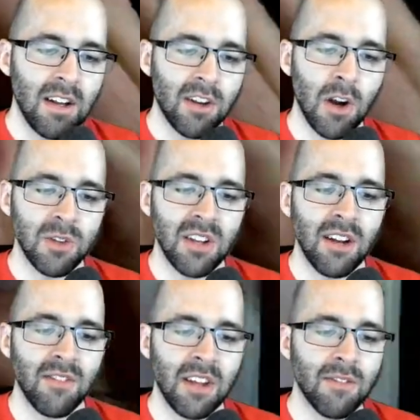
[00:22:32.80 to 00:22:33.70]
Cosine
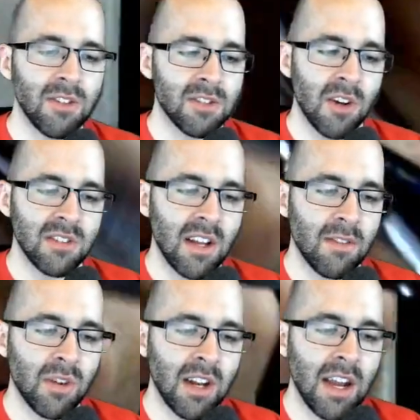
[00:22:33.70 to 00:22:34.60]
of the inverse cosine of
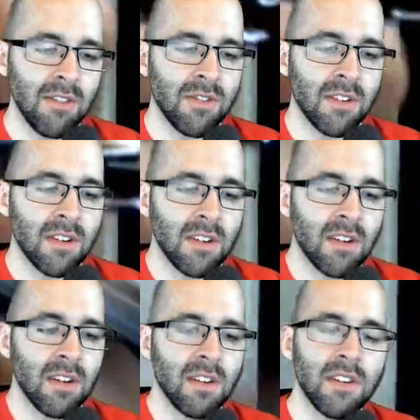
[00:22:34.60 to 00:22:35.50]
1/2
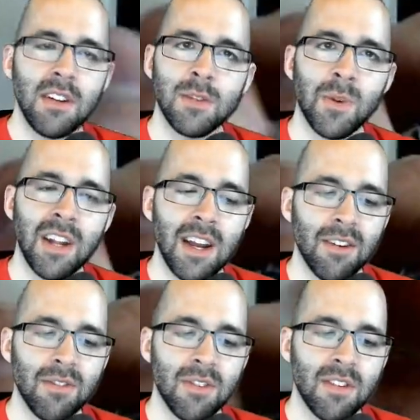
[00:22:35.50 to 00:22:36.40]
is
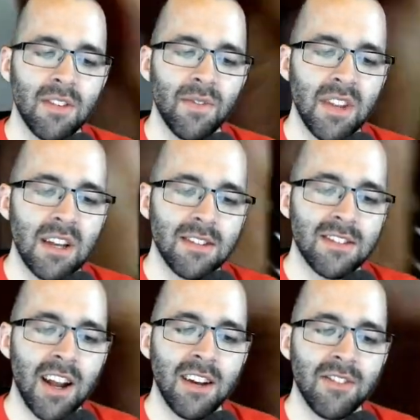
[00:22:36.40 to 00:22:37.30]
1/2.
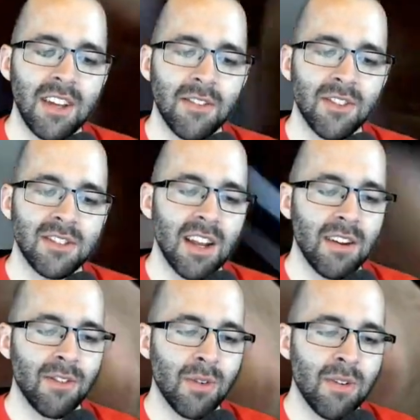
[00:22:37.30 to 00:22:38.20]
Sine of the inverse sine
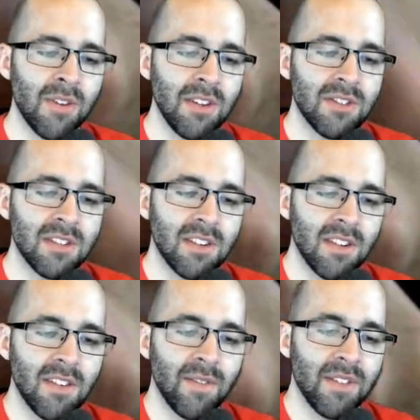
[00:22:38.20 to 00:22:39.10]
of 3/5
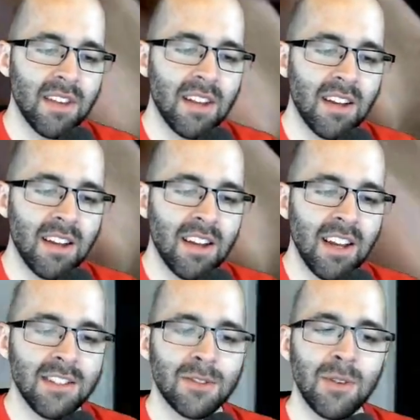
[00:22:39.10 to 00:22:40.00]

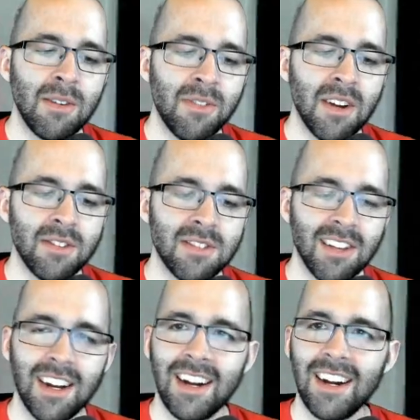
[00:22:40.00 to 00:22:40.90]
is 3/5.
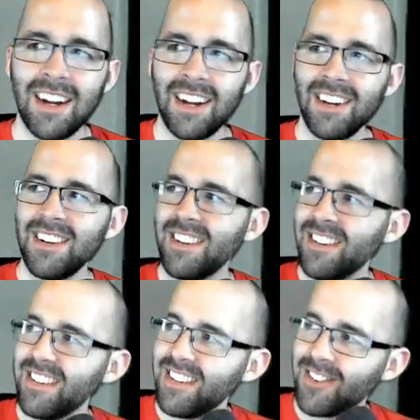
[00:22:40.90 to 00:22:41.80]
Ah,
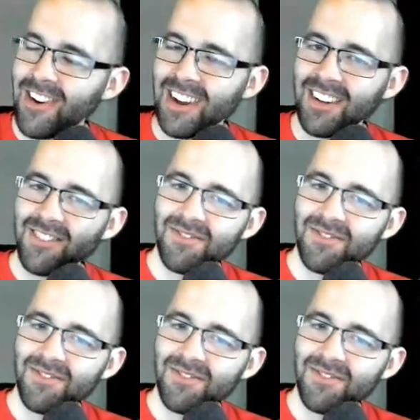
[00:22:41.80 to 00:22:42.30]
great.